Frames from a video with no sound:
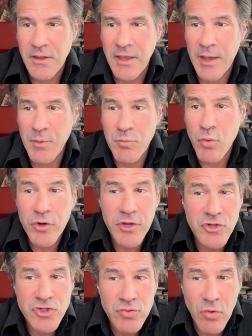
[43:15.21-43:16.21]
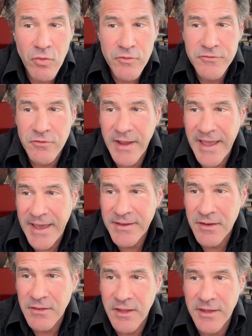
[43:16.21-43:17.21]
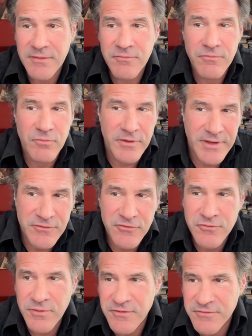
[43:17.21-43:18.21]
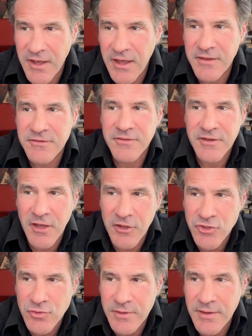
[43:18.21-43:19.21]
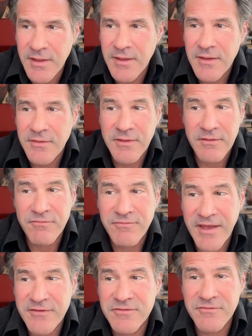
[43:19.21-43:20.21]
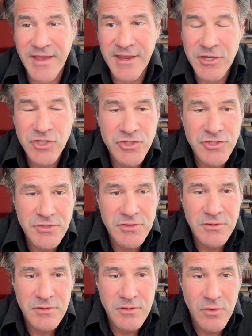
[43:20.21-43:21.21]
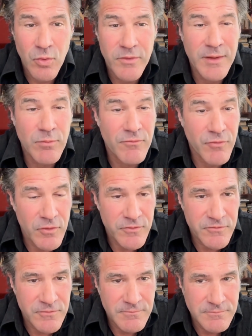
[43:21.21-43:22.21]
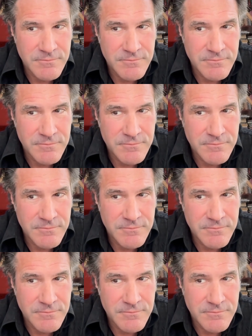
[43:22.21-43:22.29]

And when more controls are added, like around industry size, the country, the effects vanish or they reverse.